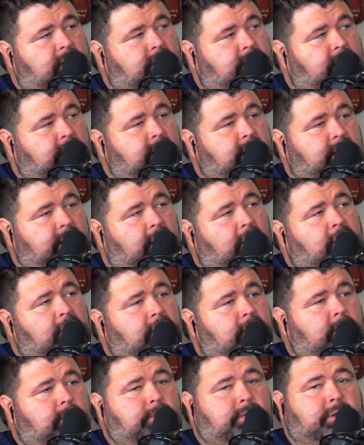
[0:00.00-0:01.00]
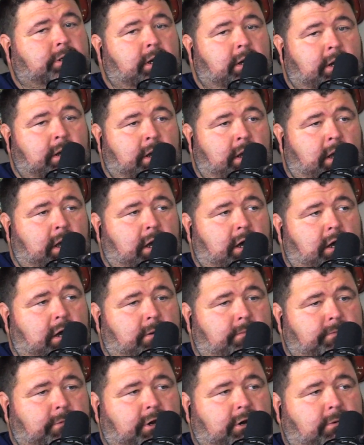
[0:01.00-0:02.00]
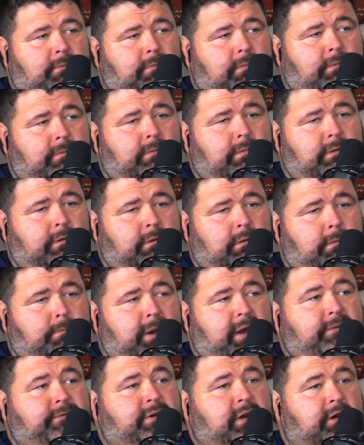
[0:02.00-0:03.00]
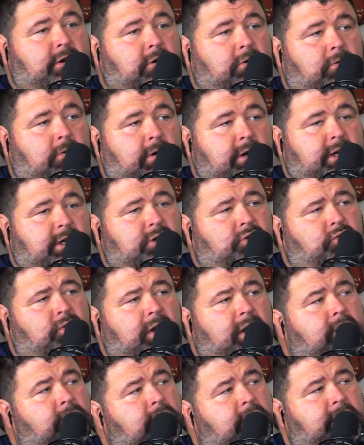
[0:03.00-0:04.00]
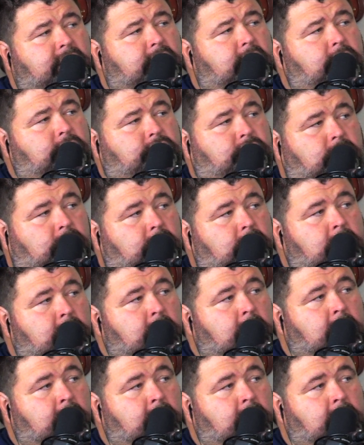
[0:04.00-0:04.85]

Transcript: with it. And the herbs, um, you know, beef tenderloin is really, really neutral.